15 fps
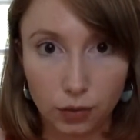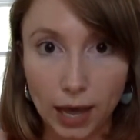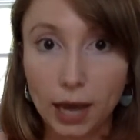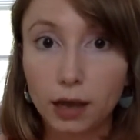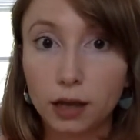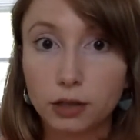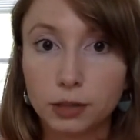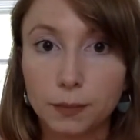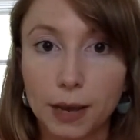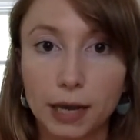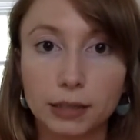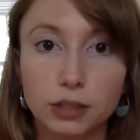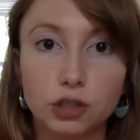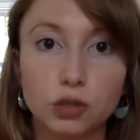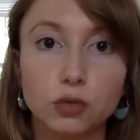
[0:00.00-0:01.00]
That goes
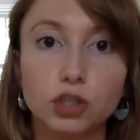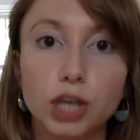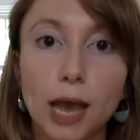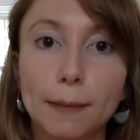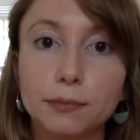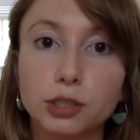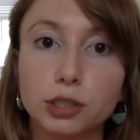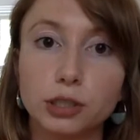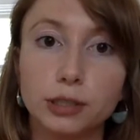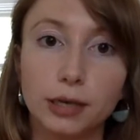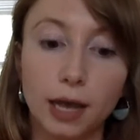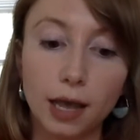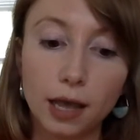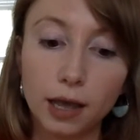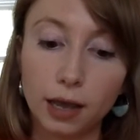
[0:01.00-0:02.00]
back to Chapter
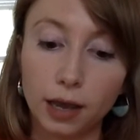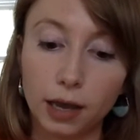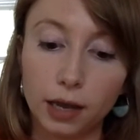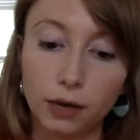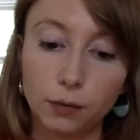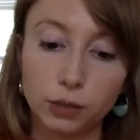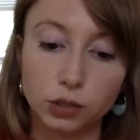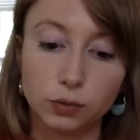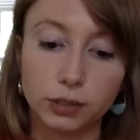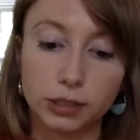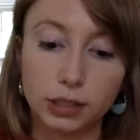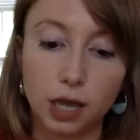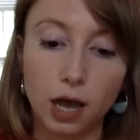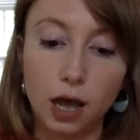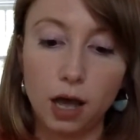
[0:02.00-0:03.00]
9, which was
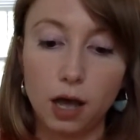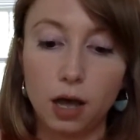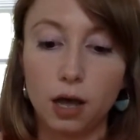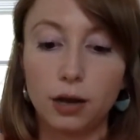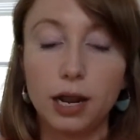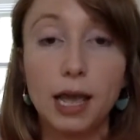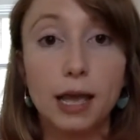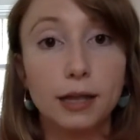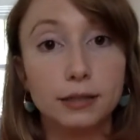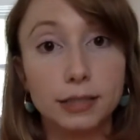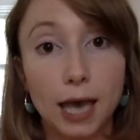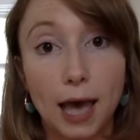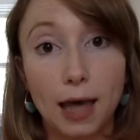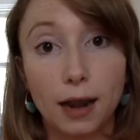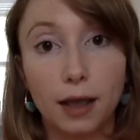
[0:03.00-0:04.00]
called
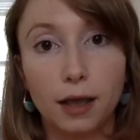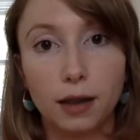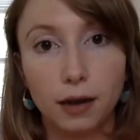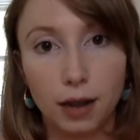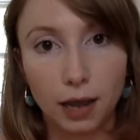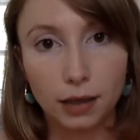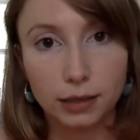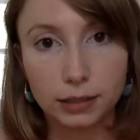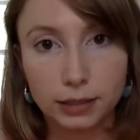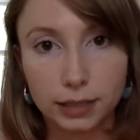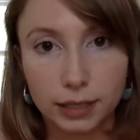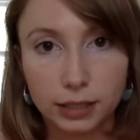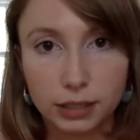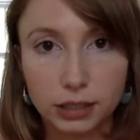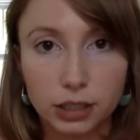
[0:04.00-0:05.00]
Data
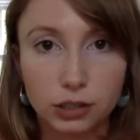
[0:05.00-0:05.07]
Analysis.